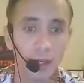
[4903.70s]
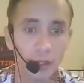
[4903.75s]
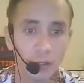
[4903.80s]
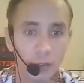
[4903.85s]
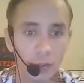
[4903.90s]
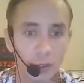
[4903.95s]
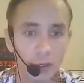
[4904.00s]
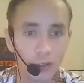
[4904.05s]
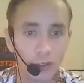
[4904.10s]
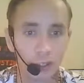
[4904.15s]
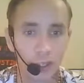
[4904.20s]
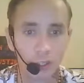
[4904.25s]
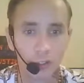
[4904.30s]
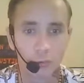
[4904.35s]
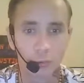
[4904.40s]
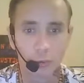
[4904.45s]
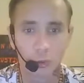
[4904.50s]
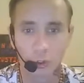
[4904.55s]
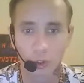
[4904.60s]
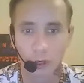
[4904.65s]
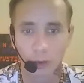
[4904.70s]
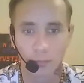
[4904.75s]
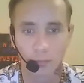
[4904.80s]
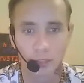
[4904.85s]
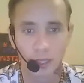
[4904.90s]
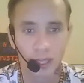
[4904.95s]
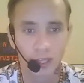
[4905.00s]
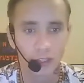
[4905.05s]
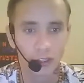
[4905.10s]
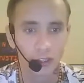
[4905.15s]
Non-essential shops,
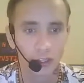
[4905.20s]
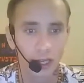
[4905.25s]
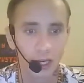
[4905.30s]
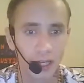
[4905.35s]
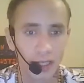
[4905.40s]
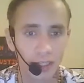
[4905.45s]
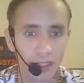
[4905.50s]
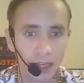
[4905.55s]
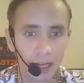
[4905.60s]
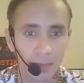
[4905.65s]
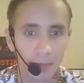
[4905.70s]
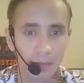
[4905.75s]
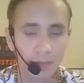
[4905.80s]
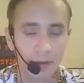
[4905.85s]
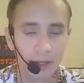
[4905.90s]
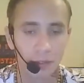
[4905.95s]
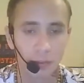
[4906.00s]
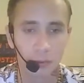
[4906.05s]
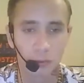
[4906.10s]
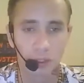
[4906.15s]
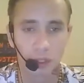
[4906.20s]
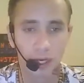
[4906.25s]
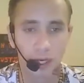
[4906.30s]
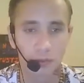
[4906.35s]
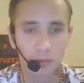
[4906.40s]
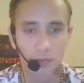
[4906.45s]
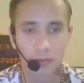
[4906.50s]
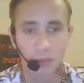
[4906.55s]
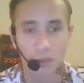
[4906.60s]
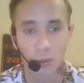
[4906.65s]
leisure and entertainment venues
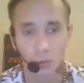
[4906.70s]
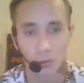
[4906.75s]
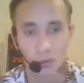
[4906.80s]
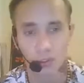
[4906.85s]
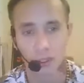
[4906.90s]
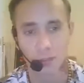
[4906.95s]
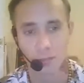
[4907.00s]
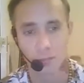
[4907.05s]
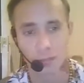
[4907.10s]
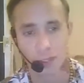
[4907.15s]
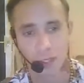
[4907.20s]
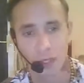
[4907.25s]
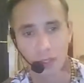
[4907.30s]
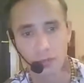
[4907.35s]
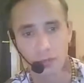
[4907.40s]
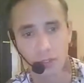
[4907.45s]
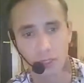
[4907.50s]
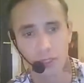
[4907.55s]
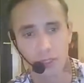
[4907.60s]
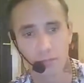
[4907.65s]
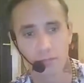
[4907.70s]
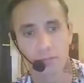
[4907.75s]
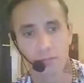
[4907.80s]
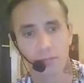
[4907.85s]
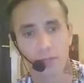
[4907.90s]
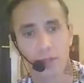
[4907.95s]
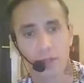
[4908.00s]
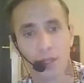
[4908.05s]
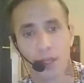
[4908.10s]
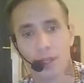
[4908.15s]
closed. All the gyms are closed again.
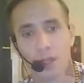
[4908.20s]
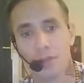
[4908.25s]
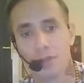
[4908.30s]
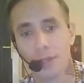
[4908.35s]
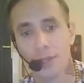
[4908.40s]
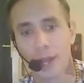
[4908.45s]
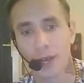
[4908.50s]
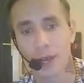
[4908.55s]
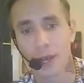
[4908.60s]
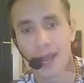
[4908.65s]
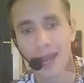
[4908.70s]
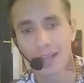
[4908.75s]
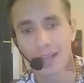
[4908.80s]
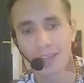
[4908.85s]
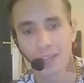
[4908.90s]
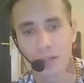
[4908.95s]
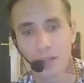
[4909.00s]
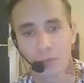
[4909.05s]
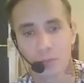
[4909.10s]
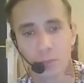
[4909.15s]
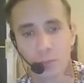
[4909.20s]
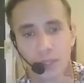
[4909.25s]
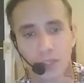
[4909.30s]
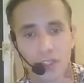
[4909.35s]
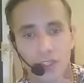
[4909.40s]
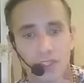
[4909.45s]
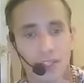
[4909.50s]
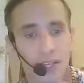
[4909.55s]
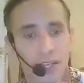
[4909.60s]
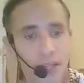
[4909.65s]
No households
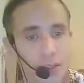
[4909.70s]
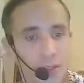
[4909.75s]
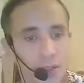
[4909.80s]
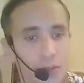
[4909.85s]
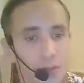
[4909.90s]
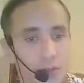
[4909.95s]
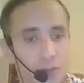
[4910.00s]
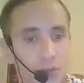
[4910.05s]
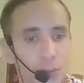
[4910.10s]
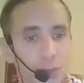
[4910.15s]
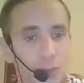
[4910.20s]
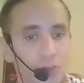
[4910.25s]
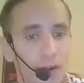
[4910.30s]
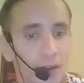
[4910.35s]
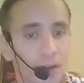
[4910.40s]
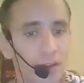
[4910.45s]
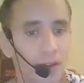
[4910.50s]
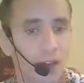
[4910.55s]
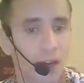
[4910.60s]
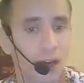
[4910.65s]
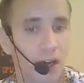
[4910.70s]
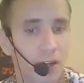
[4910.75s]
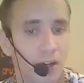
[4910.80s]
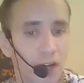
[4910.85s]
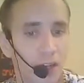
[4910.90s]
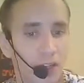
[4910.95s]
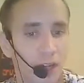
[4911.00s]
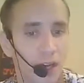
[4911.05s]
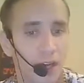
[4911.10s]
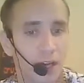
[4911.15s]
mixing indoors or private
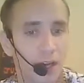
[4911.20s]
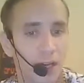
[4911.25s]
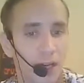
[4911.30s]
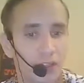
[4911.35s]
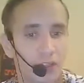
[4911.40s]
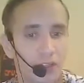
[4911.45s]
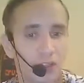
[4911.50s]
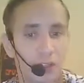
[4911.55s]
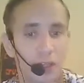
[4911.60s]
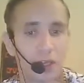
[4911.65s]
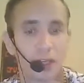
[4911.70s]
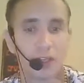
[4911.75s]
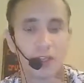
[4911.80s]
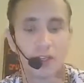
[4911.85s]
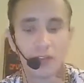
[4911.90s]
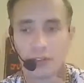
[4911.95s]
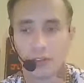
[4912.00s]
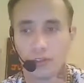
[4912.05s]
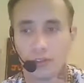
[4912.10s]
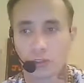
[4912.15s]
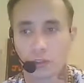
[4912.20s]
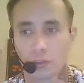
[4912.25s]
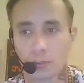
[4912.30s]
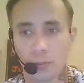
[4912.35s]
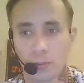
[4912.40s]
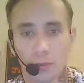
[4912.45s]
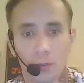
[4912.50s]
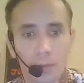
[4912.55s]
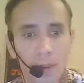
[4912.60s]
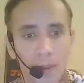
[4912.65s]
gardens unless you're in your
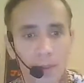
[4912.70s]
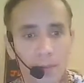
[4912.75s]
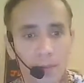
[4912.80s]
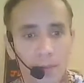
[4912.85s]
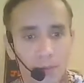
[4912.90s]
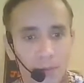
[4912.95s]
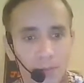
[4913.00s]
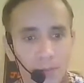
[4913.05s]
support bubble.